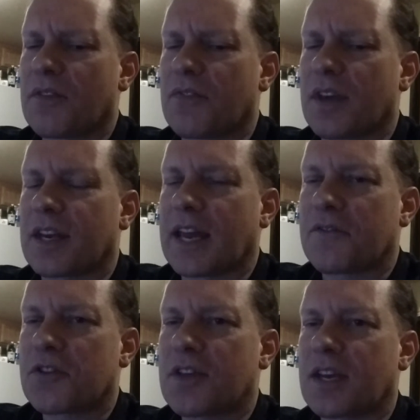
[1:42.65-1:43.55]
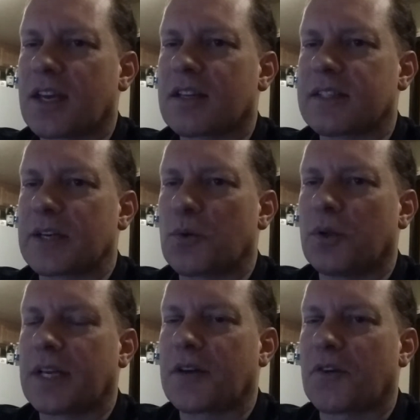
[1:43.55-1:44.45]
that everything is
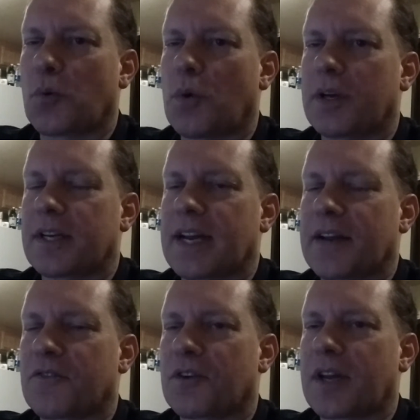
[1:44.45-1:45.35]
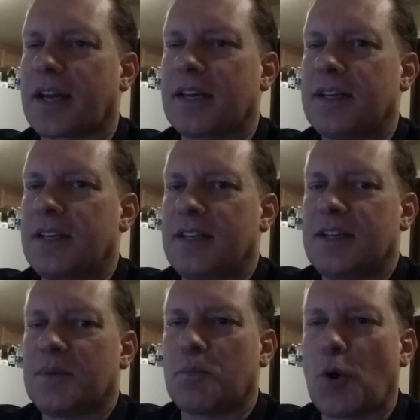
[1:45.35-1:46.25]
equal, and everyone and every
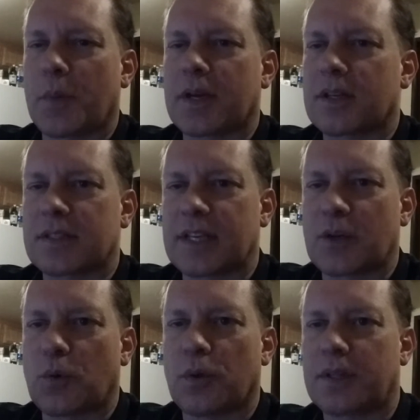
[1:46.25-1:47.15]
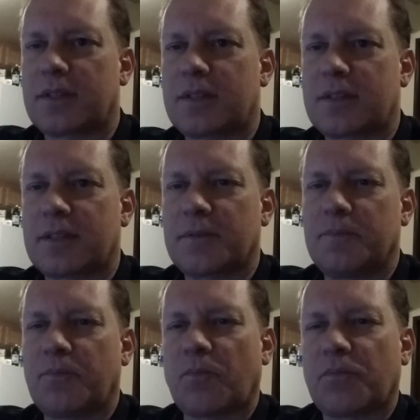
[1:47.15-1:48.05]
moment is equal. It's
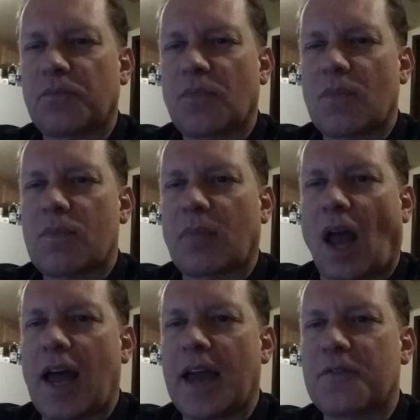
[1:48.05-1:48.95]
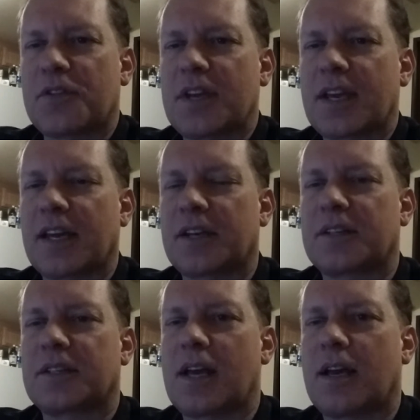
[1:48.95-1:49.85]
everything
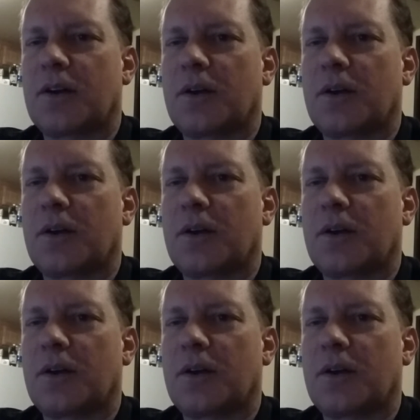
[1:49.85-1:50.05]
in